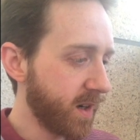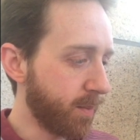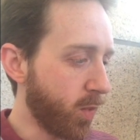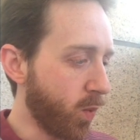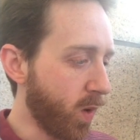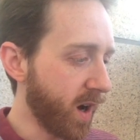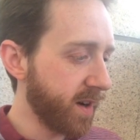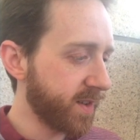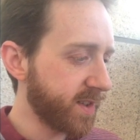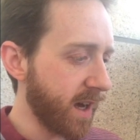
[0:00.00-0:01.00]
number
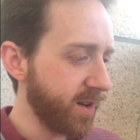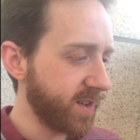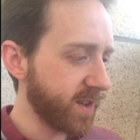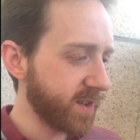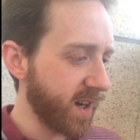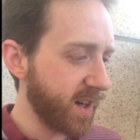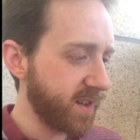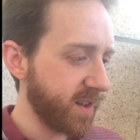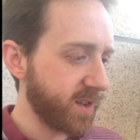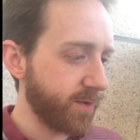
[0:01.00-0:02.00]
1, Saudi
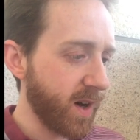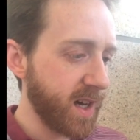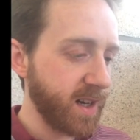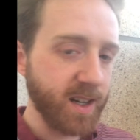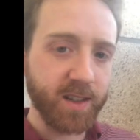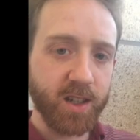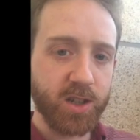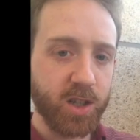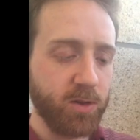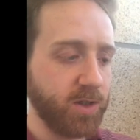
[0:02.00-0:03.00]
society is divided into
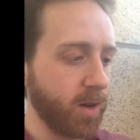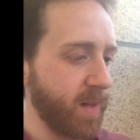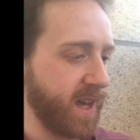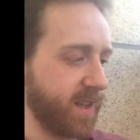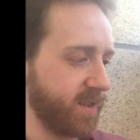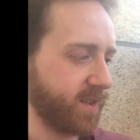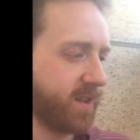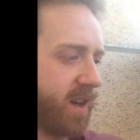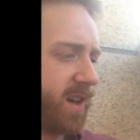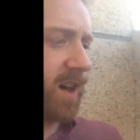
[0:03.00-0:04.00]
2
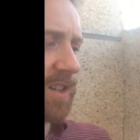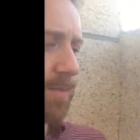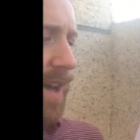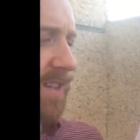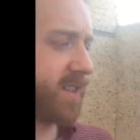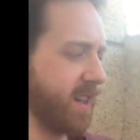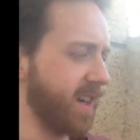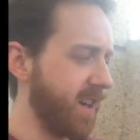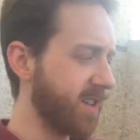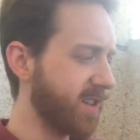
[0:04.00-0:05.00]
domains: a domestic
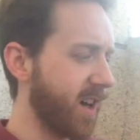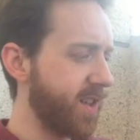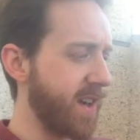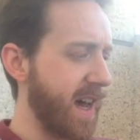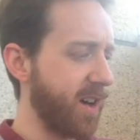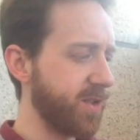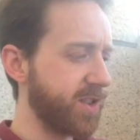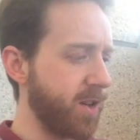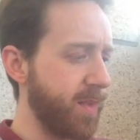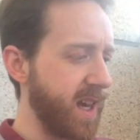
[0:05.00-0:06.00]
inside the
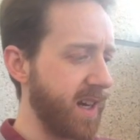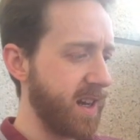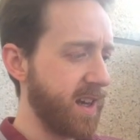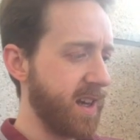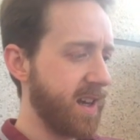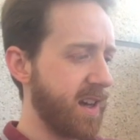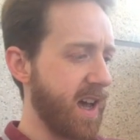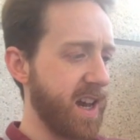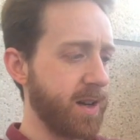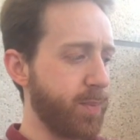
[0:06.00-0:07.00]
house domain
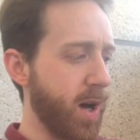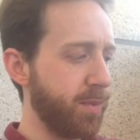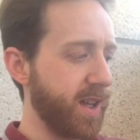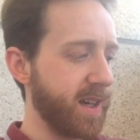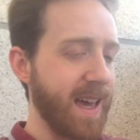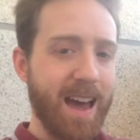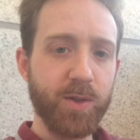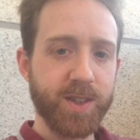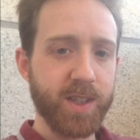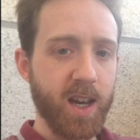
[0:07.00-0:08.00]
and a public
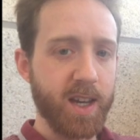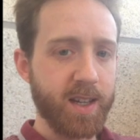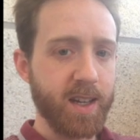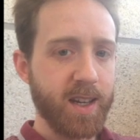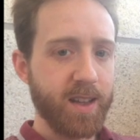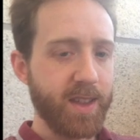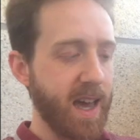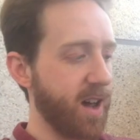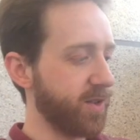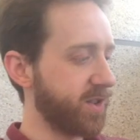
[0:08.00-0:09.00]
outside
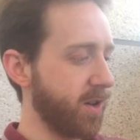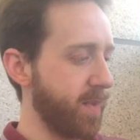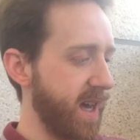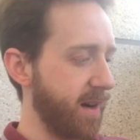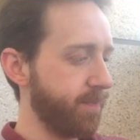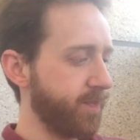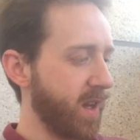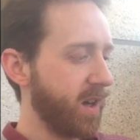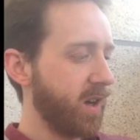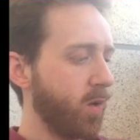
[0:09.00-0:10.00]
the house domain.
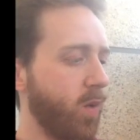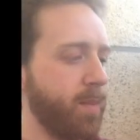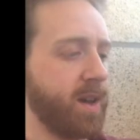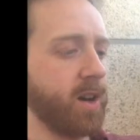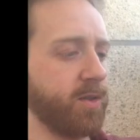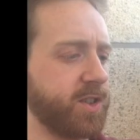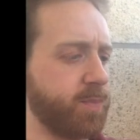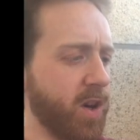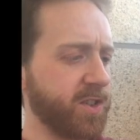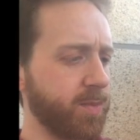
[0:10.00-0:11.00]
Women are
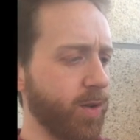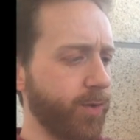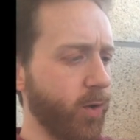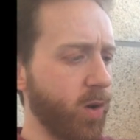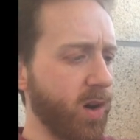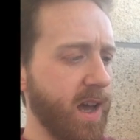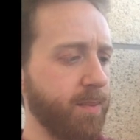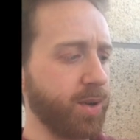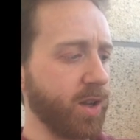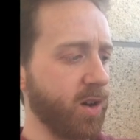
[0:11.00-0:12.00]
responsible for
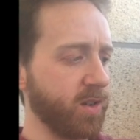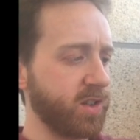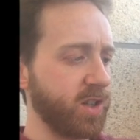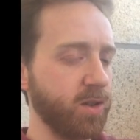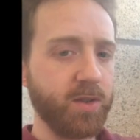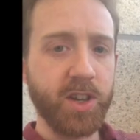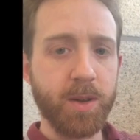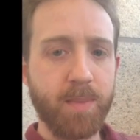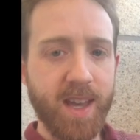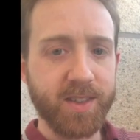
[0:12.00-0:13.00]
and belong to the
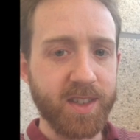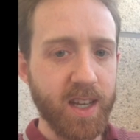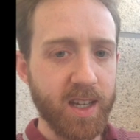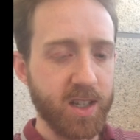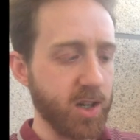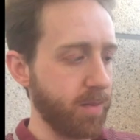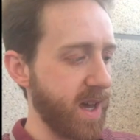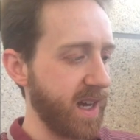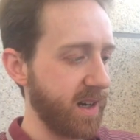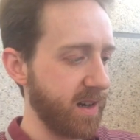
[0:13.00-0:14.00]
domestic
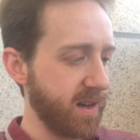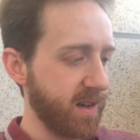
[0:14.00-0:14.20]
domain.